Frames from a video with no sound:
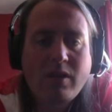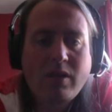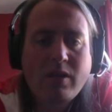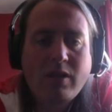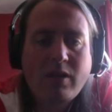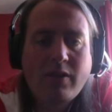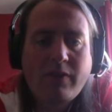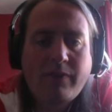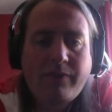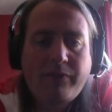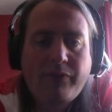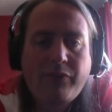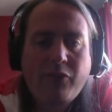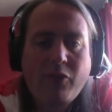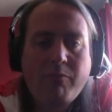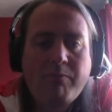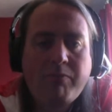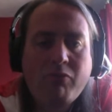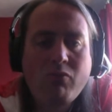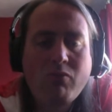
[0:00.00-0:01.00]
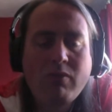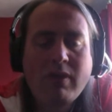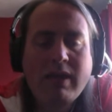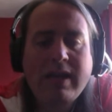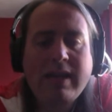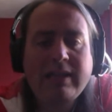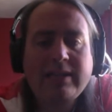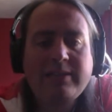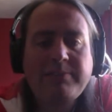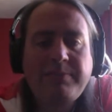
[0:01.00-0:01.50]
football
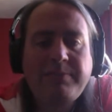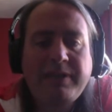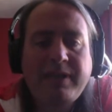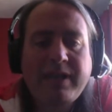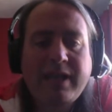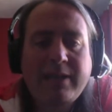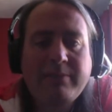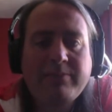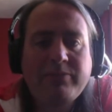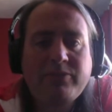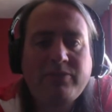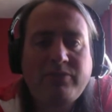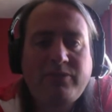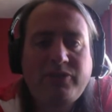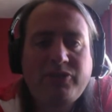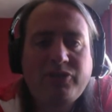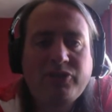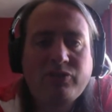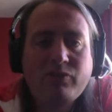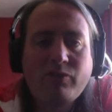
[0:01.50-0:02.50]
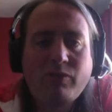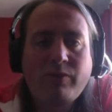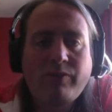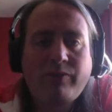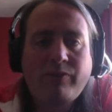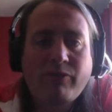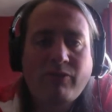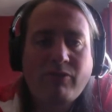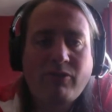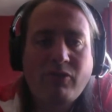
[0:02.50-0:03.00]
has been absolutely
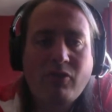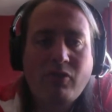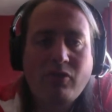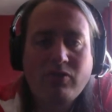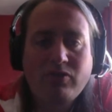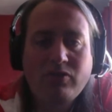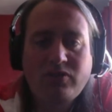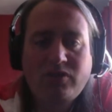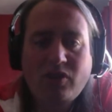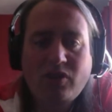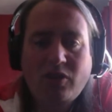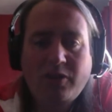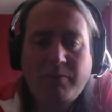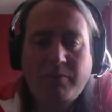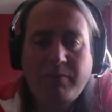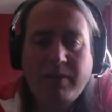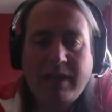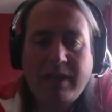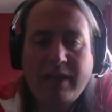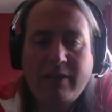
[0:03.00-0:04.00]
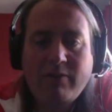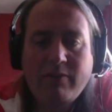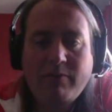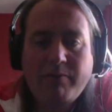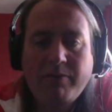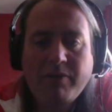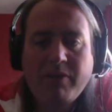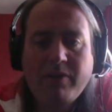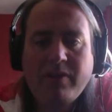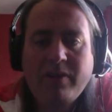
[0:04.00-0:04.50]
screwed for a long time
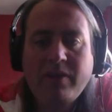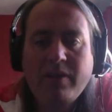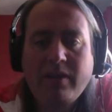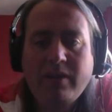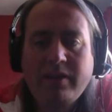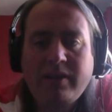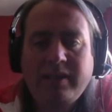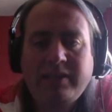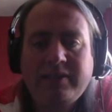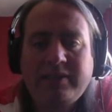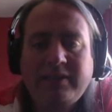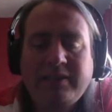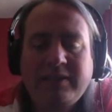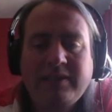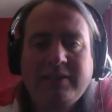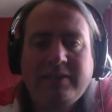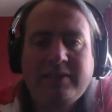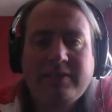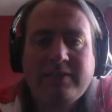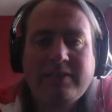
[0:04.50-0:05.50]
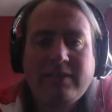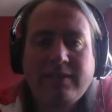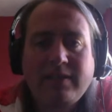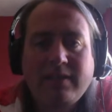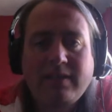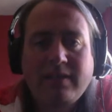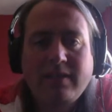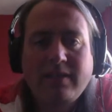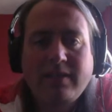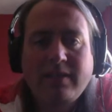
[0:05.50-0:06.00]
now, but this is
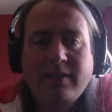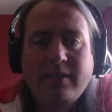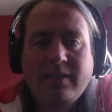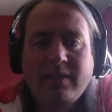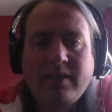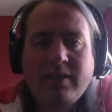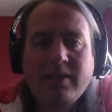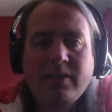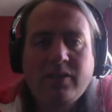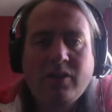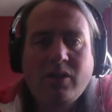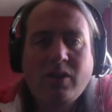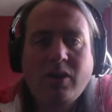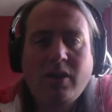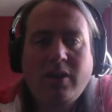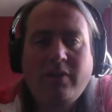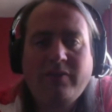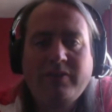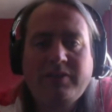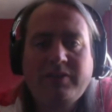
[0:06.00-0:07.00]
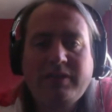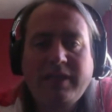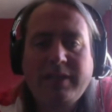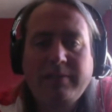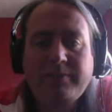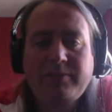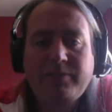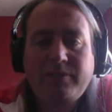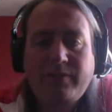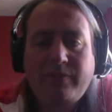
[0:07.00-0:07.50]
kind of a
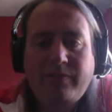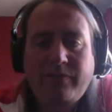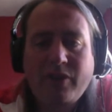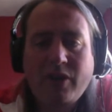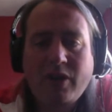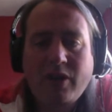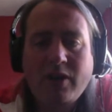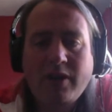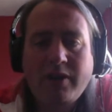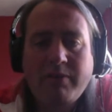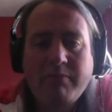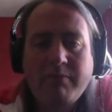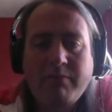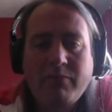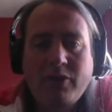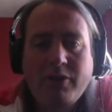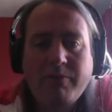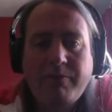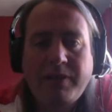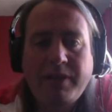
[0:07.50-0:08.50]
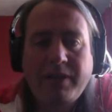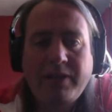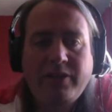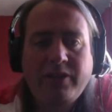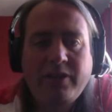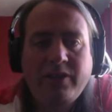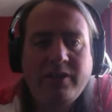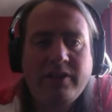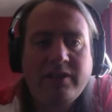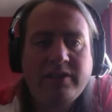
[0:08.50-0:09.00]
step too far, in my
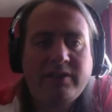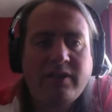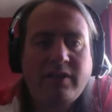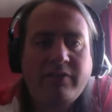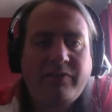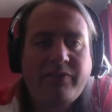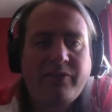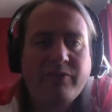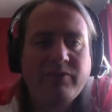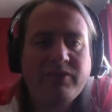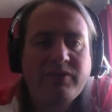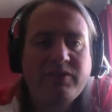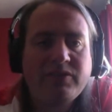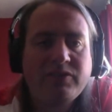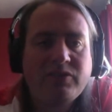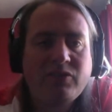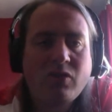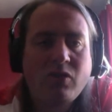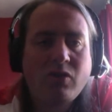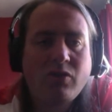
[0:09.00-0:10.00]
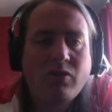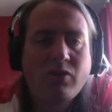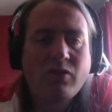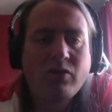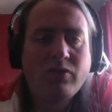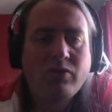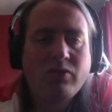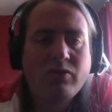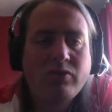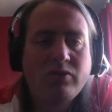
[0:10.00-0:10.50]
opinion. I feel this has gone
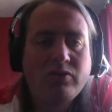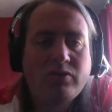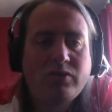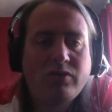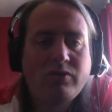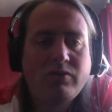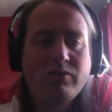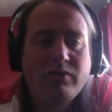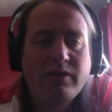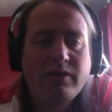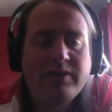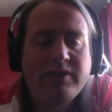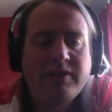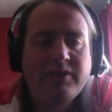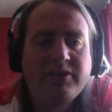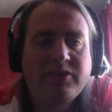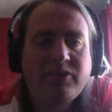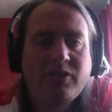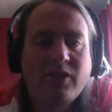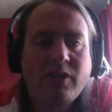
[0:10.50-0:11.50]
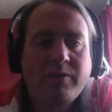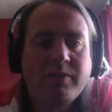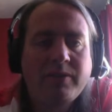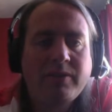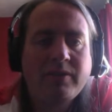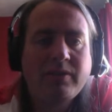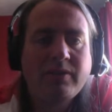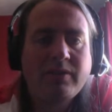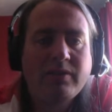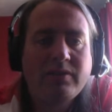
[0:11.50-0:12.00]
on this is
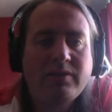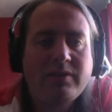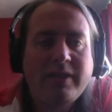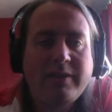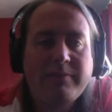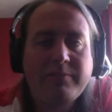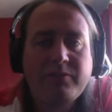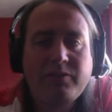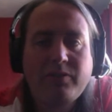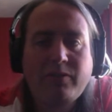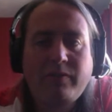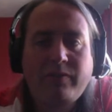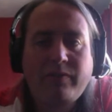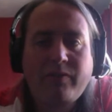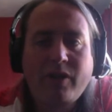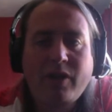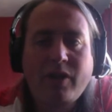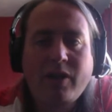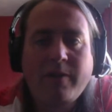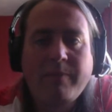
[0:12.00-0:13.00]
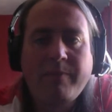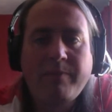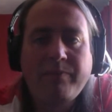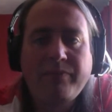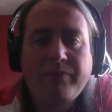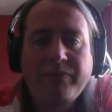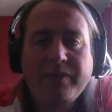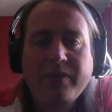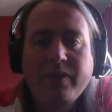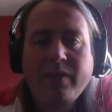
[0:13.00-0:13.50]
going a step too far.
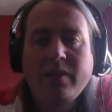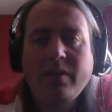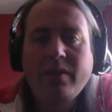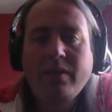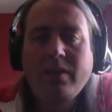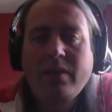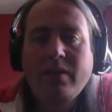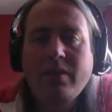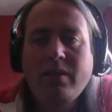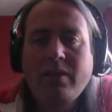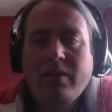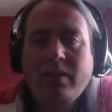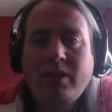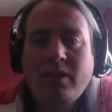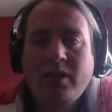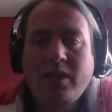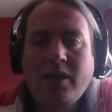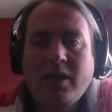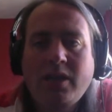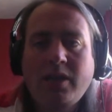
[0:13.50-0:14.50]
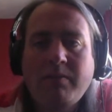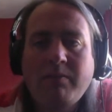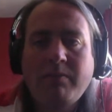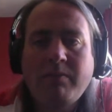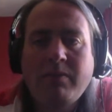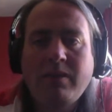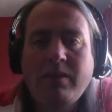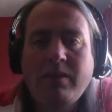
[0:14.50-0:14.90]
Now